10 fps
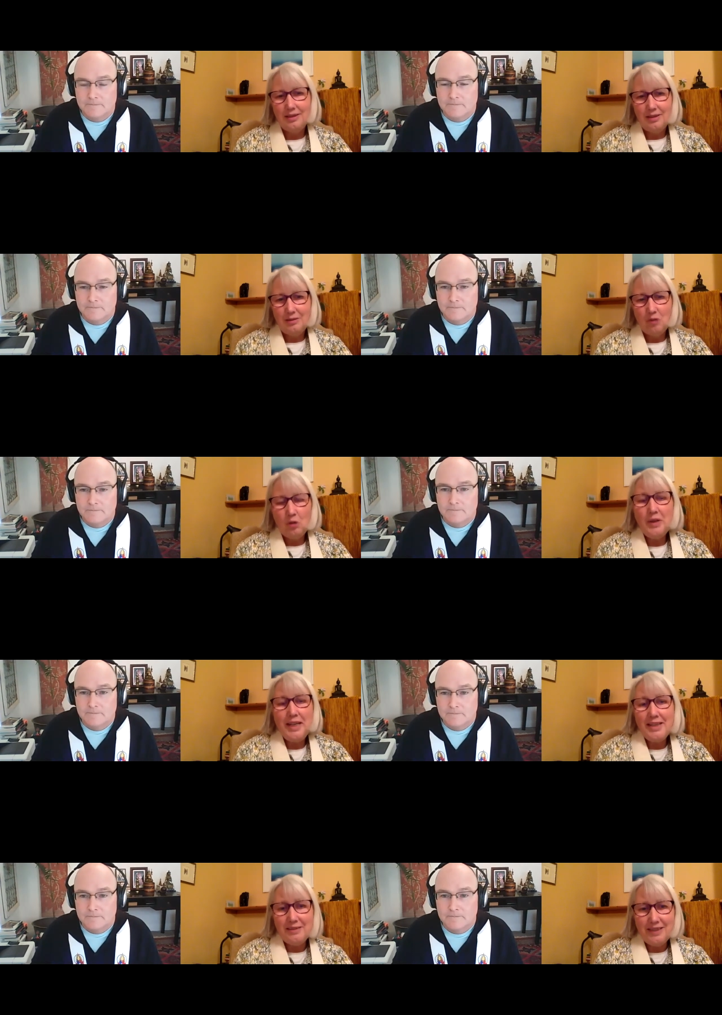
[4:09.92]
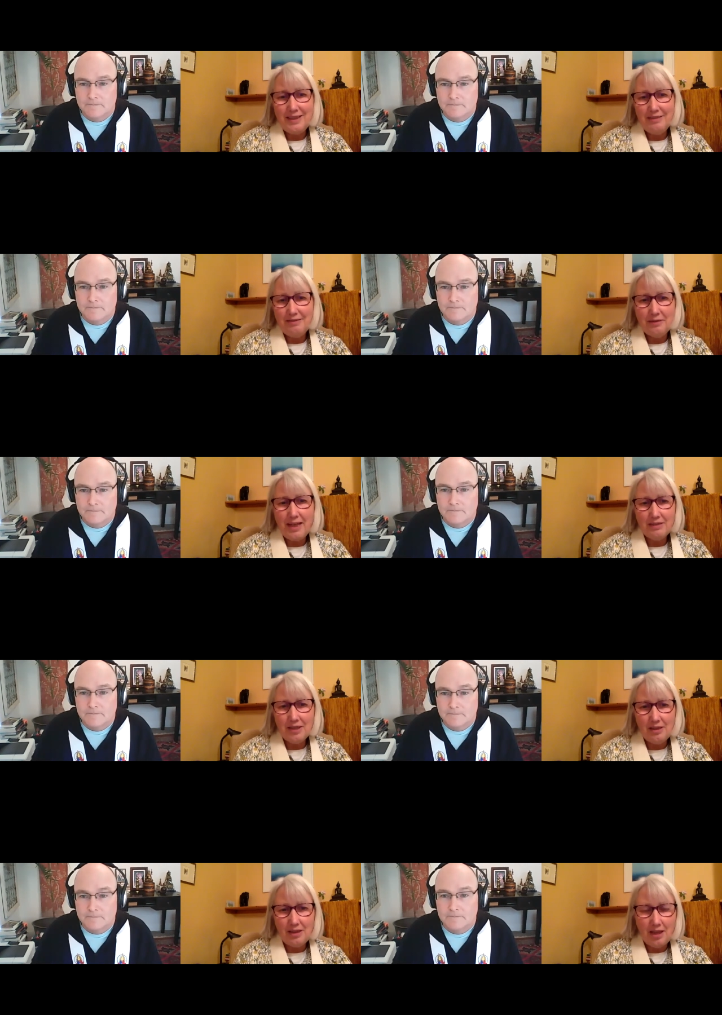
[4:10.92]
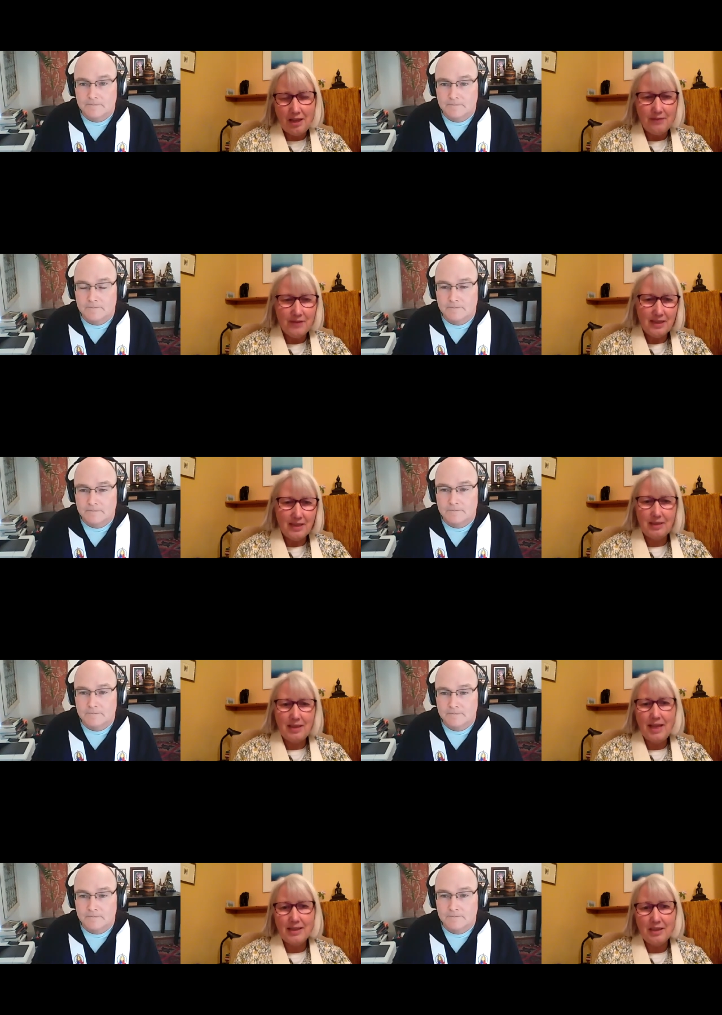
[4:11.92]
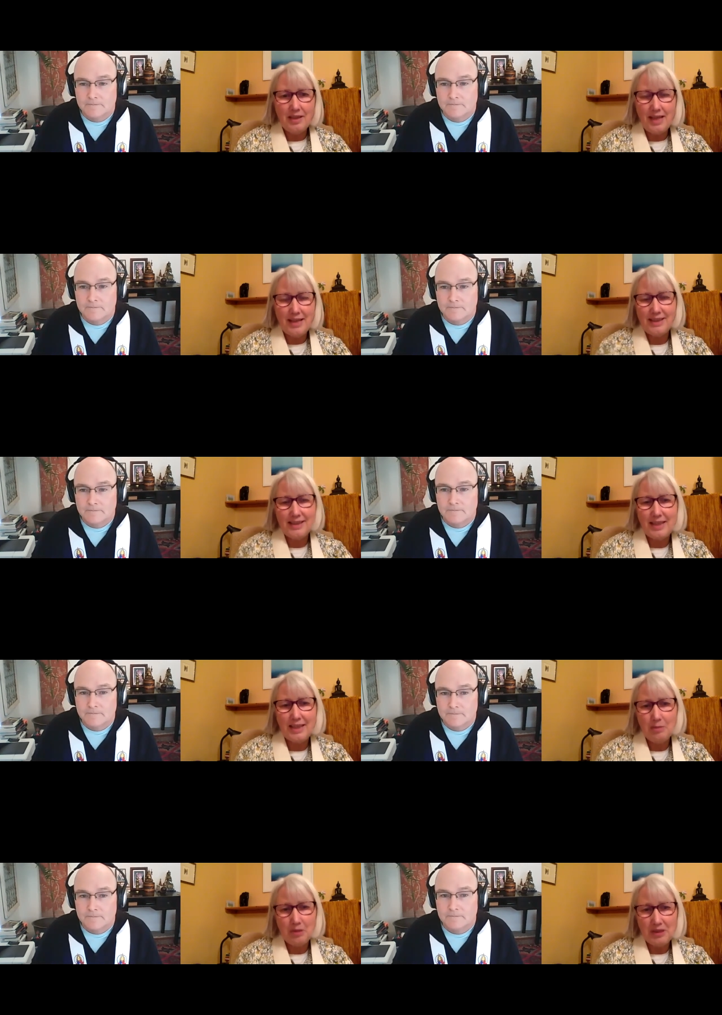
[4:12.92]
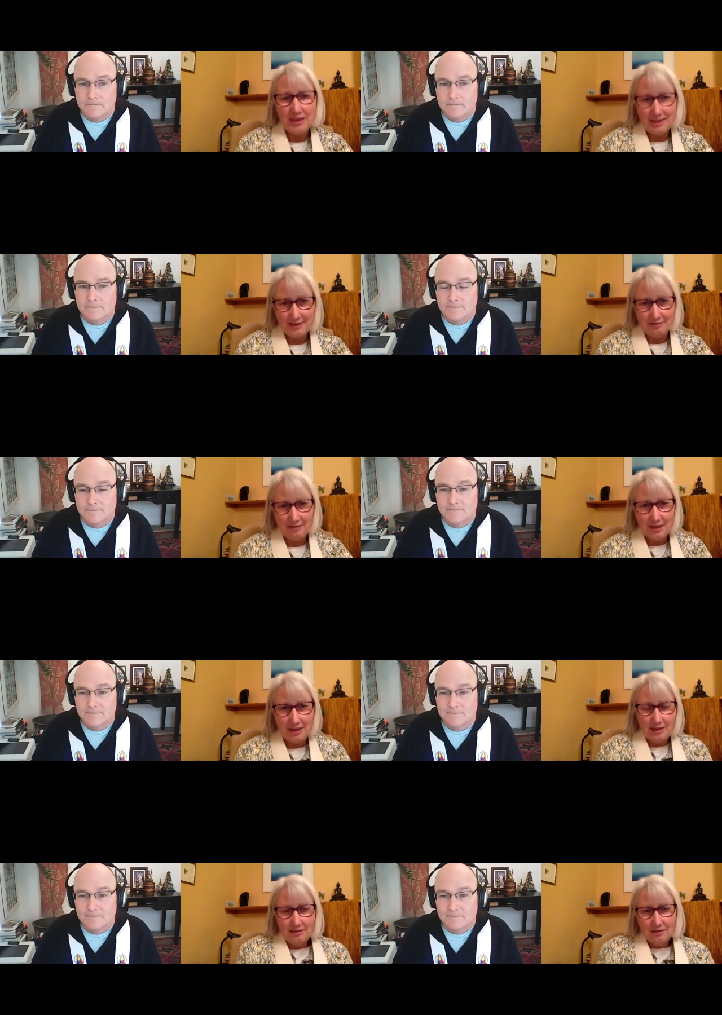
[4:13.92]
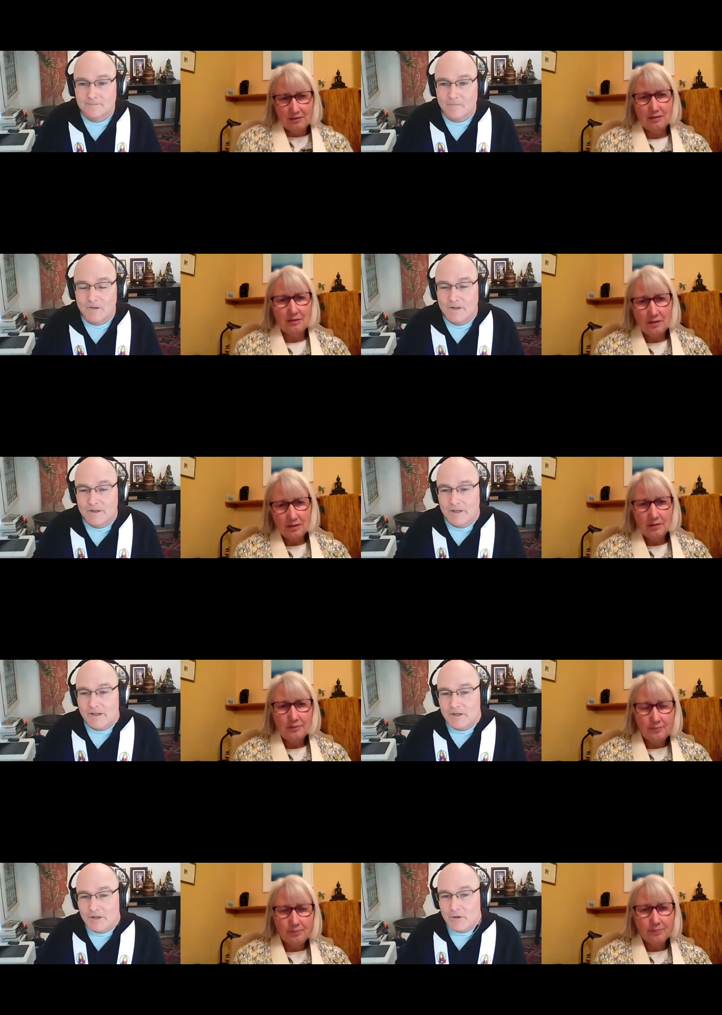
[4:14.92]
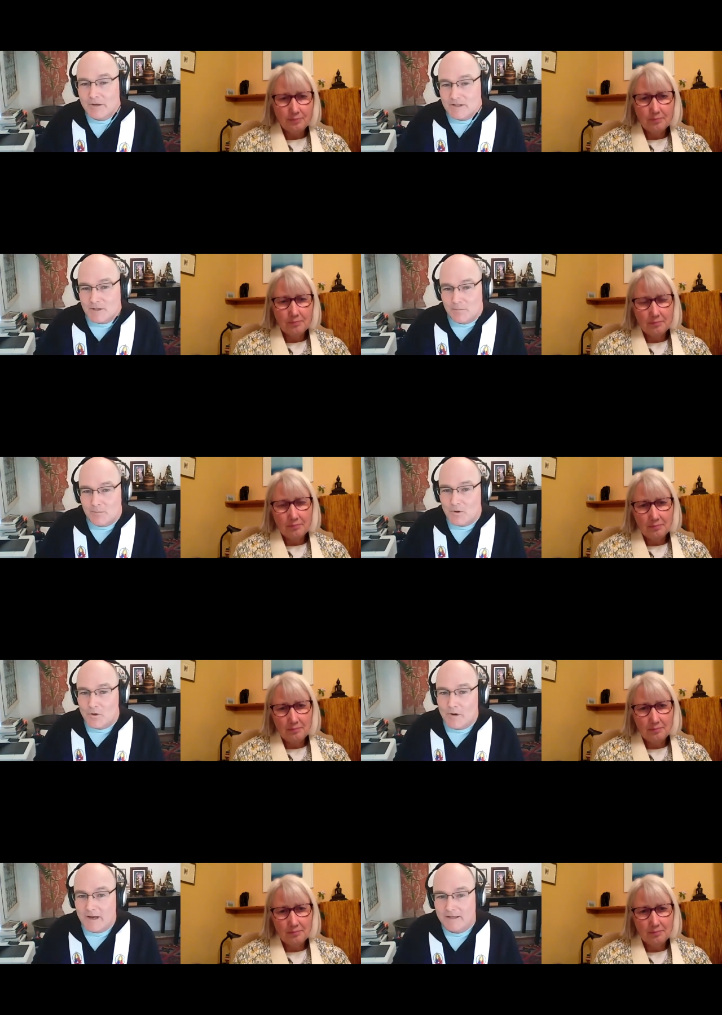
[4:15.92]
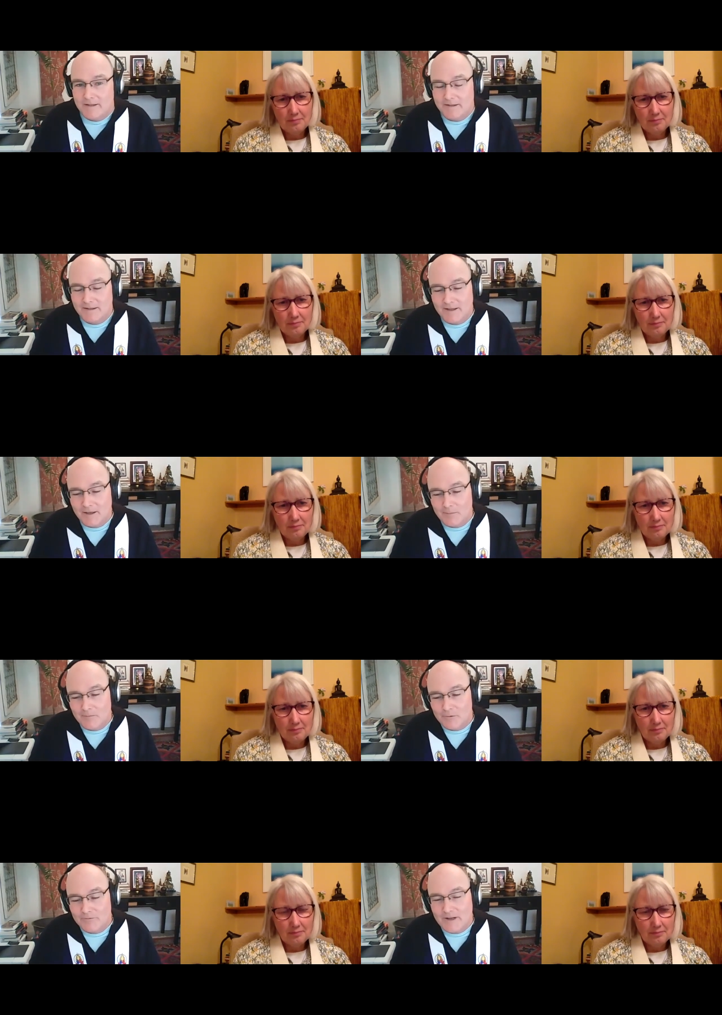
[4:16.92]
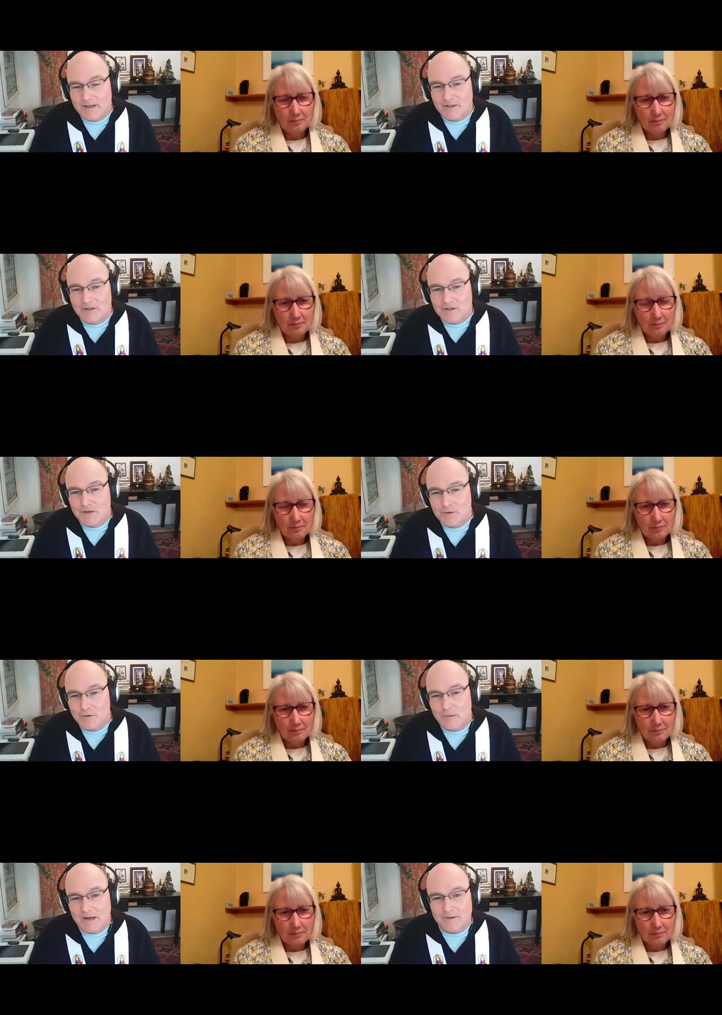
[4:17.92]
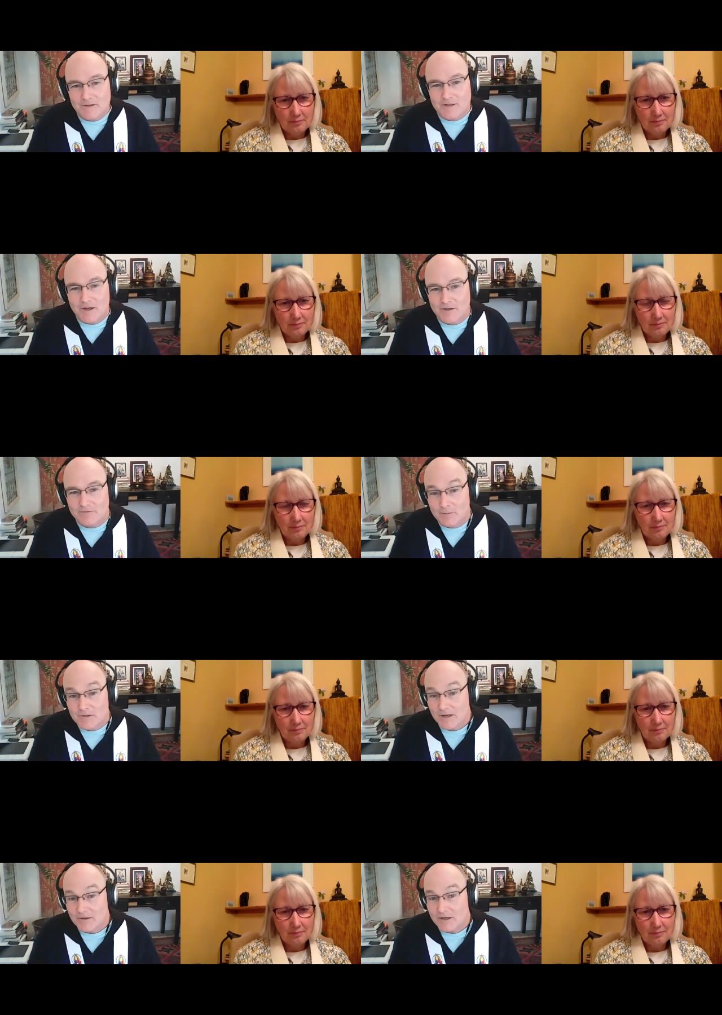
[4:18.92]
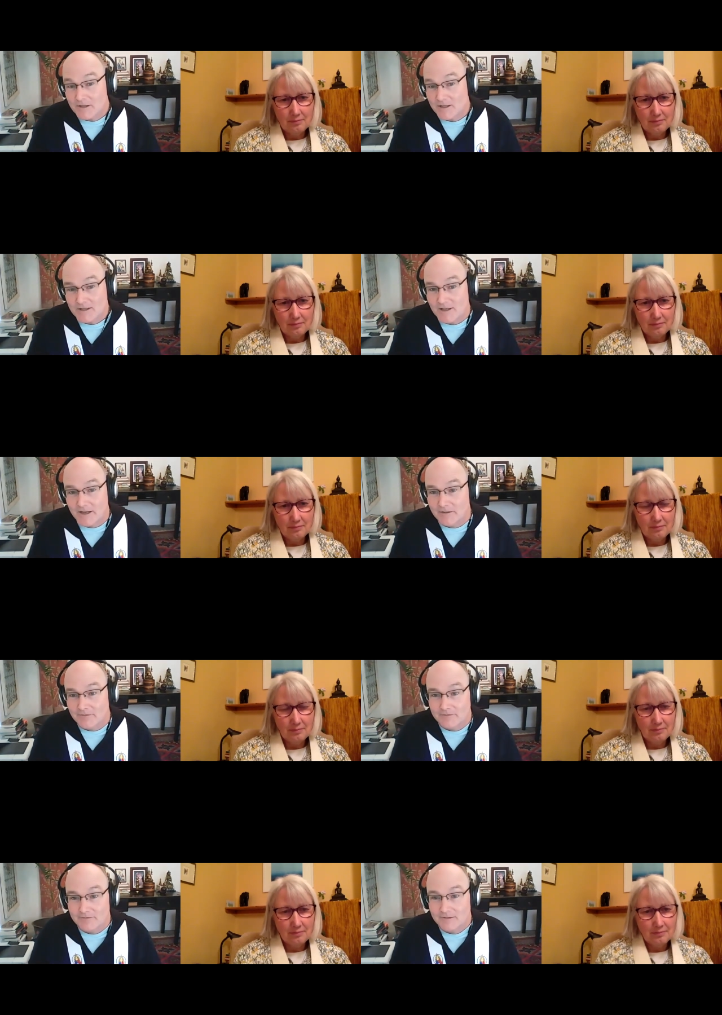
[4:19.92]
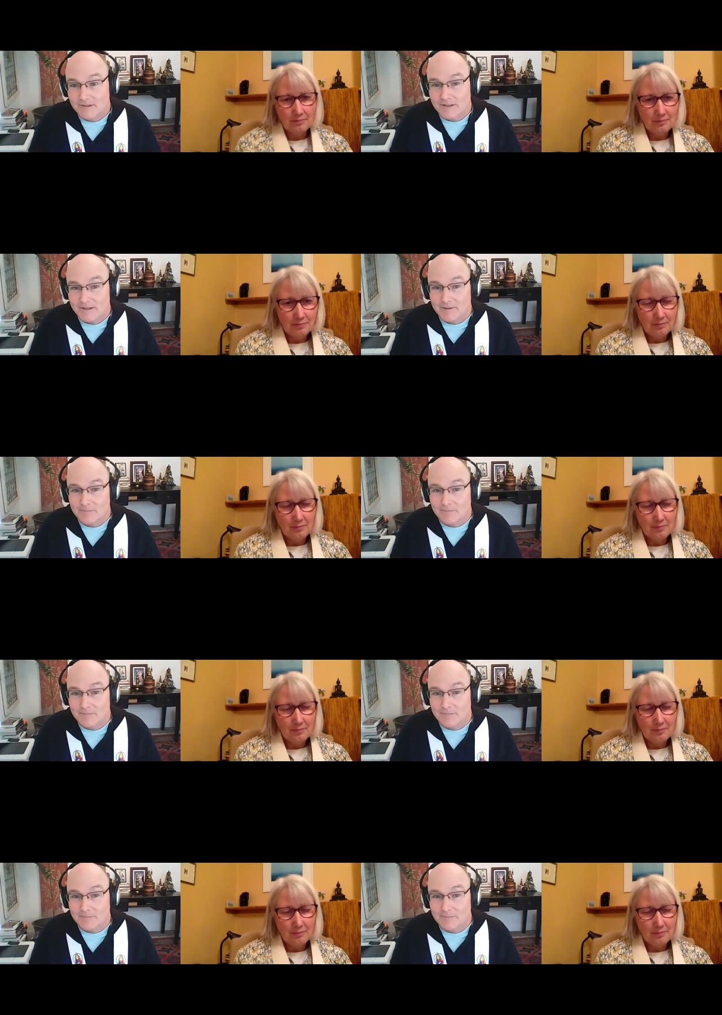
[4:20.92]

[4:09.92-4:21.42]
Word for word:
Speaker 1: well, we're doing throughout our lives, and as is any Buddhist, really.
Speaker 2: And you had some great reflections too about from Sangharachita's life. I